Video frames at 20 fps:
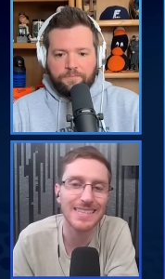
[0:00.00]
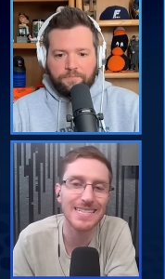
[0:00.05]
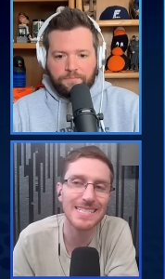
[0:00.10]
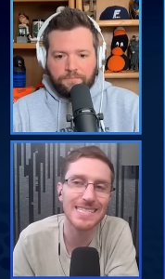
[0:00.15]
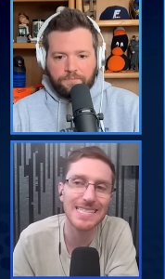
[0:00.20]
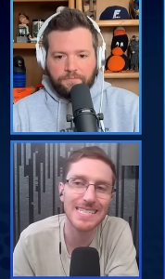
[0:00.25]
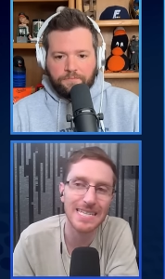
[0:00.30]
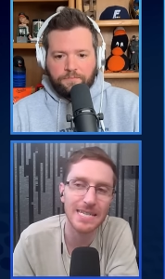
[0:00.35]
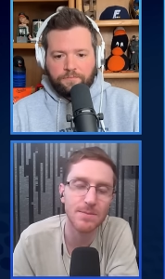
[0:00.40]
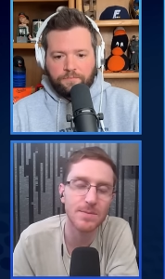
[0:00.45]
Speaker 1: The
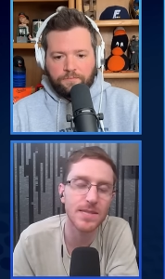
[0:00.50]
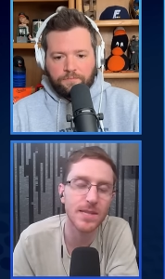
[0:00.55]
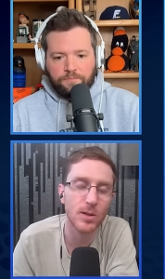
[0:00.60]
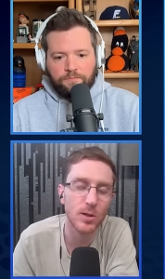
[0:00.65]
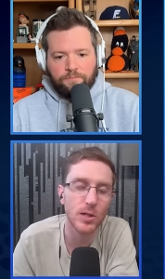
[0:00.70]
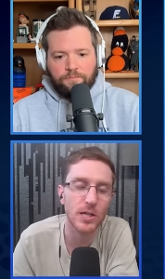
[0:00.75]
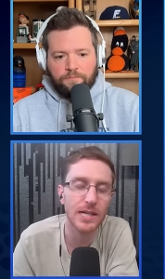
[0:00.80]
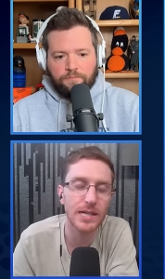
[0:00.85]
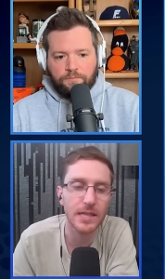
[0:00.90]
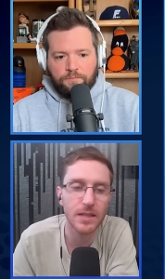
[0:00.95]
teams that
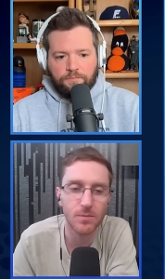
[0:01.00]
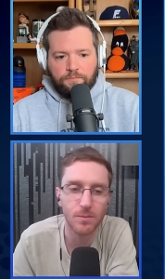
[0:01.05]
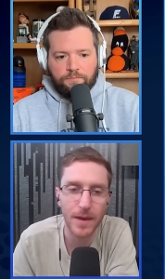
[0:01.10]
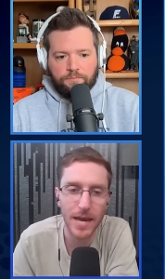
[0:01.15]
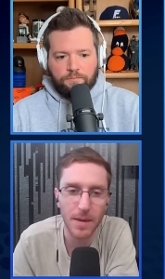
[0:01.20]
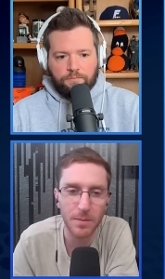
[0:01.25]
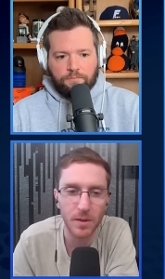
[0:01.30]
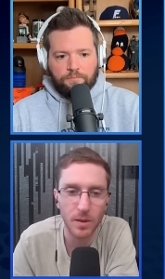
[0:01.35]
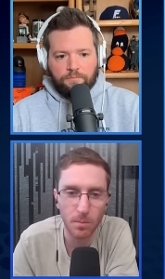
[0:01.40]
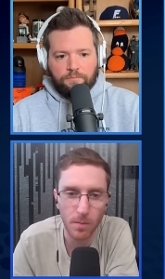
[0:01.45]
are going to give
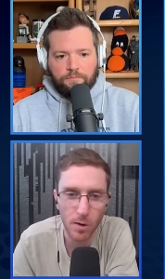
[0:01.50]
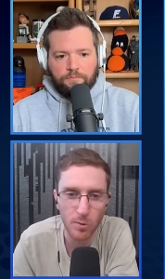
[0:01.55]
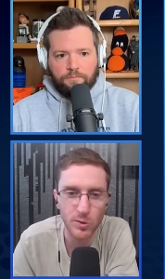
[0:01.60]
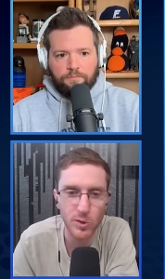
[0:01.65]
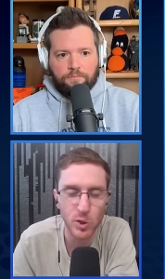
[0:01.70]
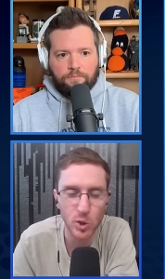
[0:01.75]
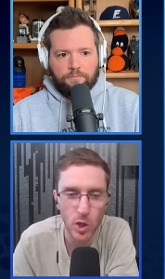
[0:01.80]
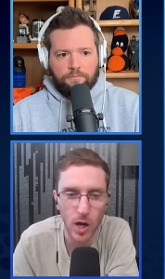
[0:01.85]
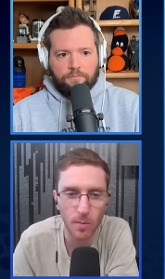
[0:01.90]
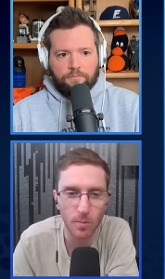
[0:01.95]
Bama the
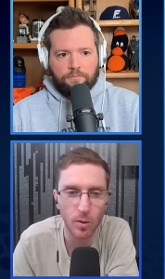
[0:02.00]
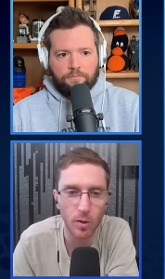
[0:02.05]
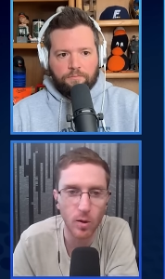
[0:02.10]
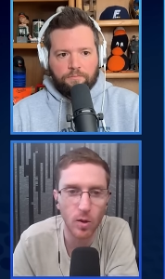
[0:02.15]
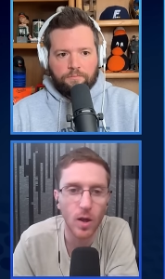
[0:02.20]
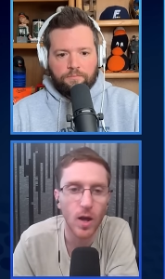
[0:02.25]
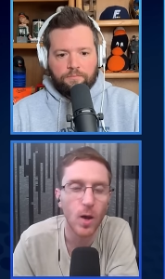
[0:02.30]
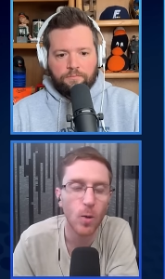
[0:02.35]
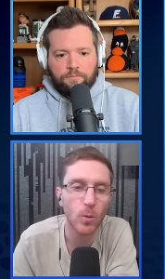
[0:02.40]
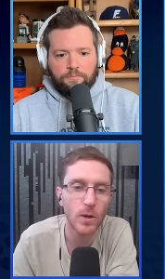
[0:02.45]
most
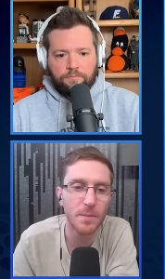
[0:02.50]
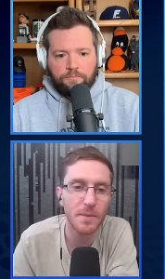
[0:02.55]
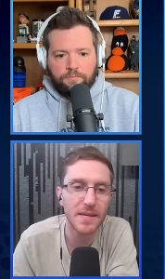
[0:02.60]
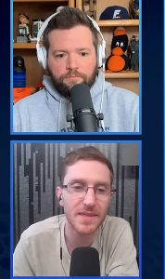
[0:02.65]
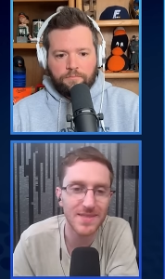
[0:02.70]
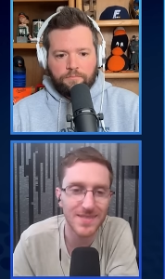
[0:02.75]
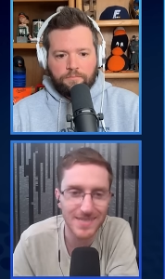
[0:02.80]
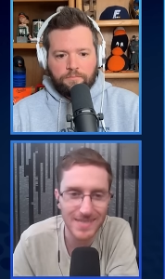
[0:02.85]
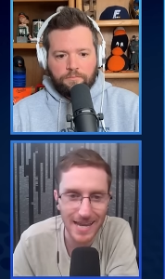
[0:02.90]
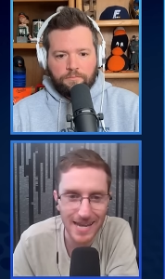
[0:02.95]
trouble would be
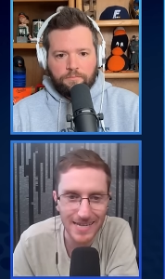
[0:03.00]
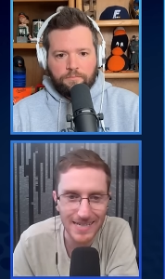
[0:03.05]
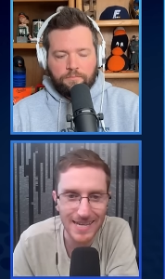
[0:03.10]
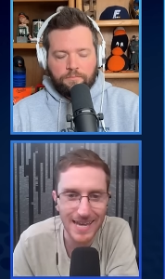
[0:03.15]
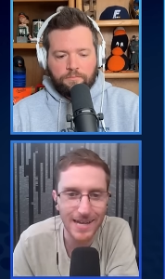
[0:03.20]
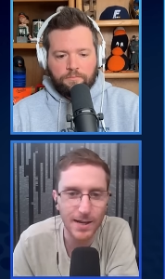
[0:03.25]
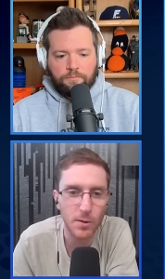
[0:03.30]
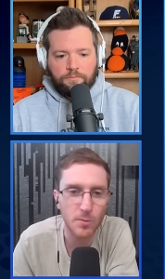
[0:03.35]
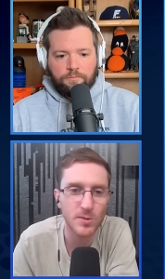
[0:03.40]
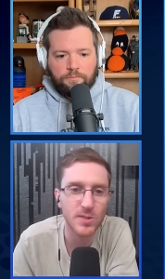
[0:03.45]
the San
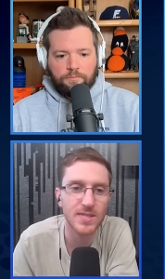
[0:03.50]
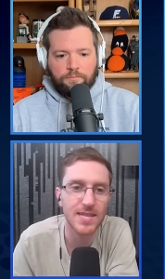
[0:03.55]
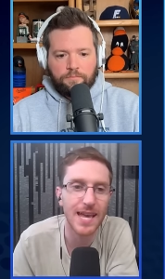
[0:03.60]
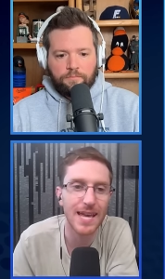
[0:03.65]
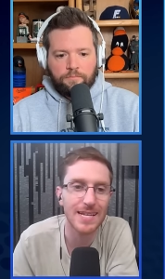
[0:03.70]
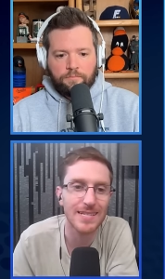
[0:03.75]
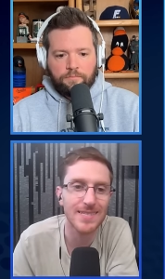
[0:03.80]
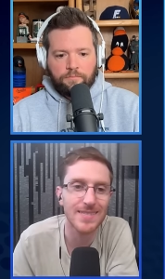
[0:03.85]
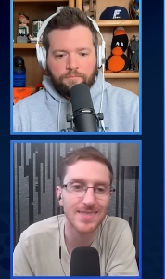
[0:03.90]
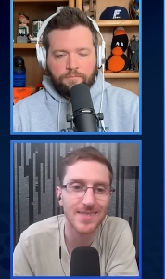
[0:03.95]
Diego
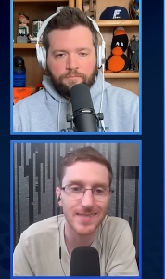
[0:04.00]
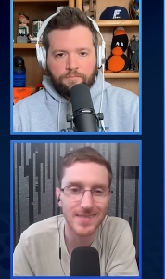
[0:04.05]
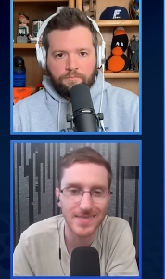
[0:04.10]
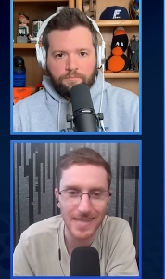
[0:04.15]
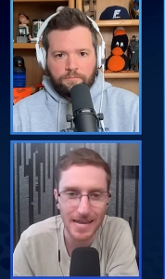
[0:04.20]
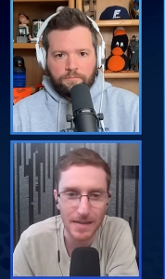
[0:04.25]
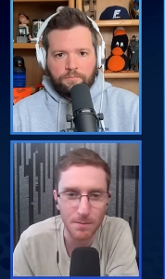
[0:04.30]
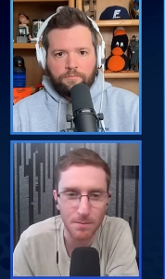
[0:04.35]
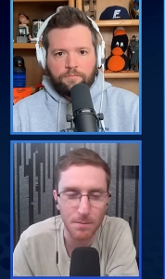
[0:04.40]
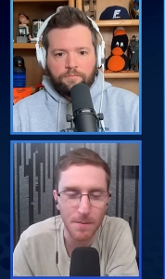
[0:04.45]
States, the
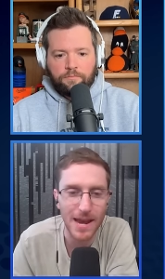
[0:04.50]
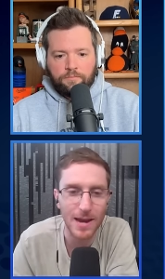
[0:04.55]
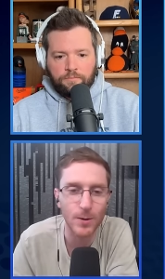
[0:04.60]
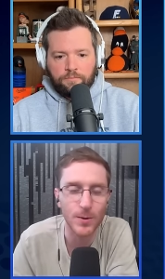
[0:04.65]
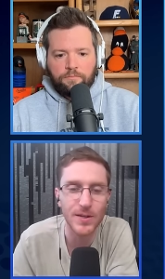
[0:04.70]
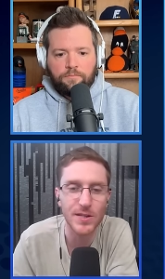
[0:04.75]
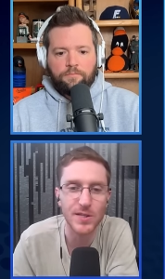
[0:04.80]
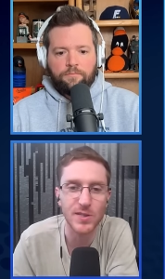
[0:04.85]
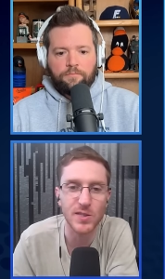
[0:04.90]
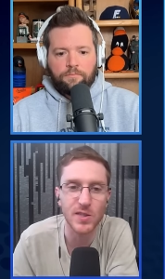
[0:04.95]
Saint
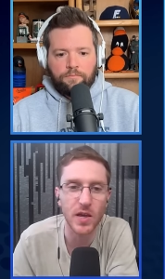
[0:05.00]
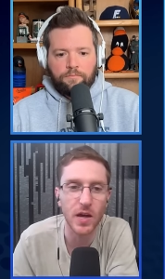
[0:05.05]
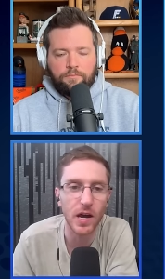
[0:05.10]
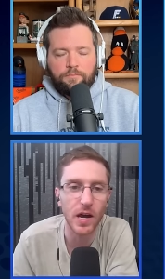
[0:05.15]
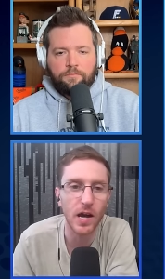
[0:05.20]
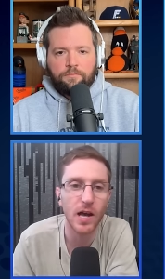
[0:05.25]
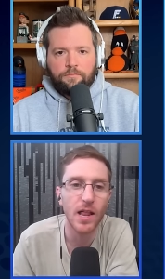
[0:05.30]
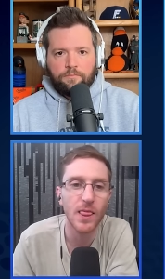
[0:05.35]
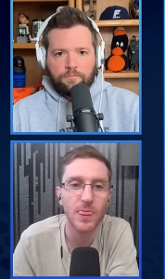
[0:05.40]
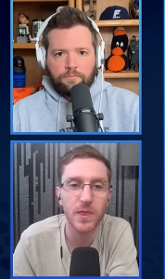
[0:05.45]
Mary's,
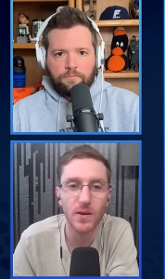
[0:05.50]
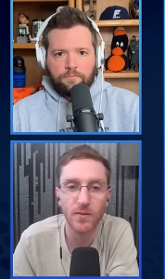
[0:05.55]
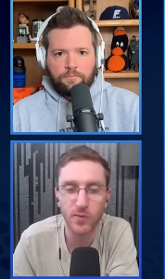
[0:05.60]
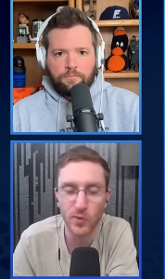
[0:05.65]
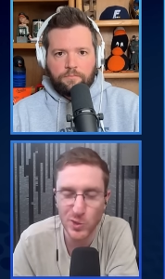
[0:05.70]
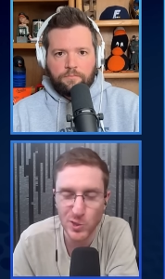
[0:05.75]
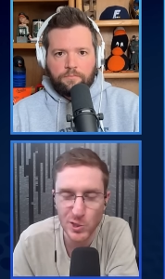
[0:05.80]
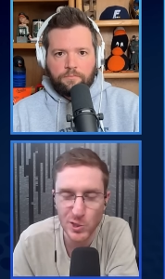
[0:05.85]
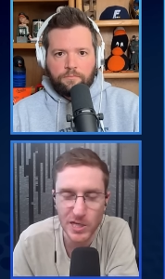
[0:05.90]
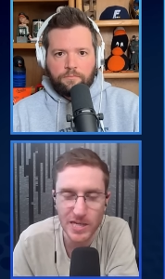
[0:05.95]
the the
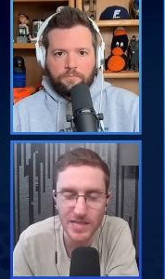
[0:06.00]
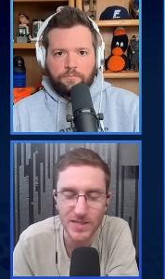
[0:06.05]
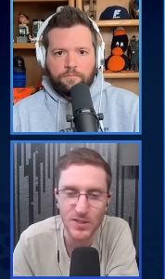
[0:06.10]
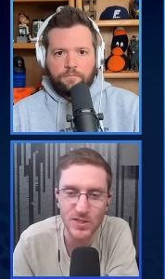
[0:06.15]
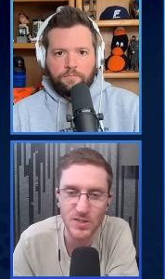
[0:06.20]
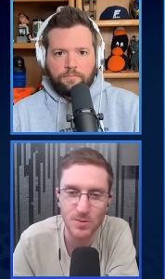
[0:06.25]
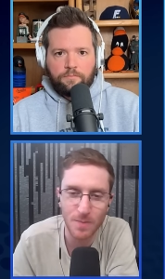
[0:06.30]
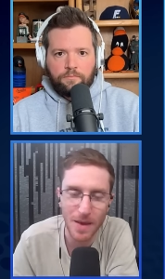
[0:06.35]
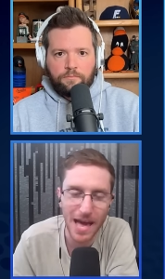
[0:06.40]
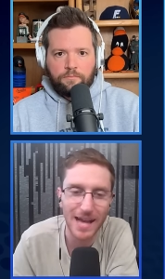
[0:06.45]

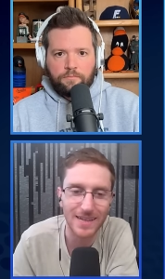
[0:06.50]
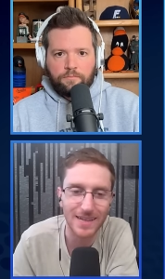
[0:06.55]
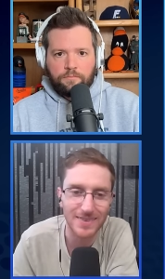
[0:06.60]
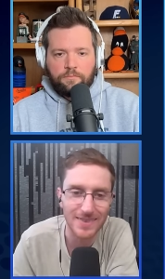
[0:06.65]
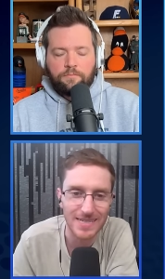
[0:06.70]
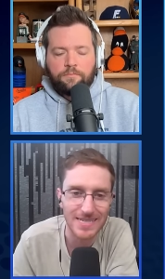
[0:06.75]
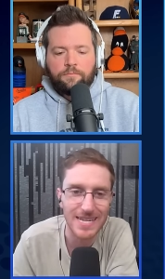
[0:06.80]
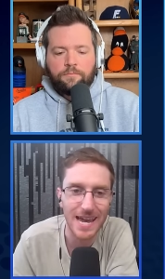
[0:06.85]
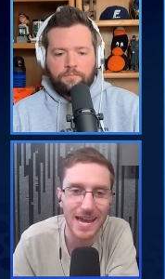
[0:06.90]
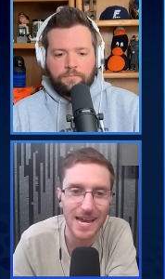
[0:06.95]
Virginias back in
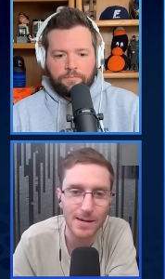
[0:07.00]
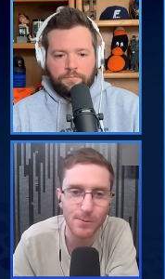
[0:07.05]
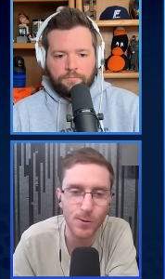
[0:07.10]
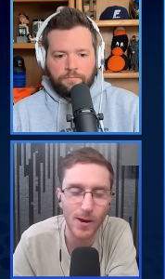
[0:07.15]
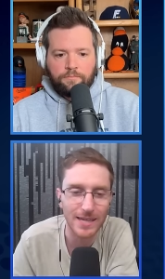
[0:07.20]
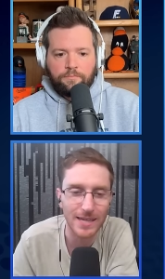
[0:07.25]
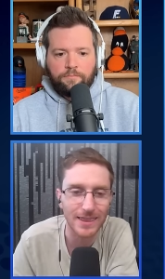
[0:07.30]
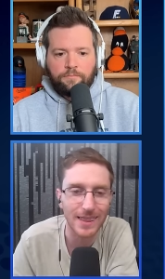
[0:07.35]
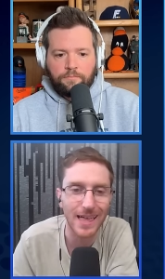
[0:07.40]
the day, right?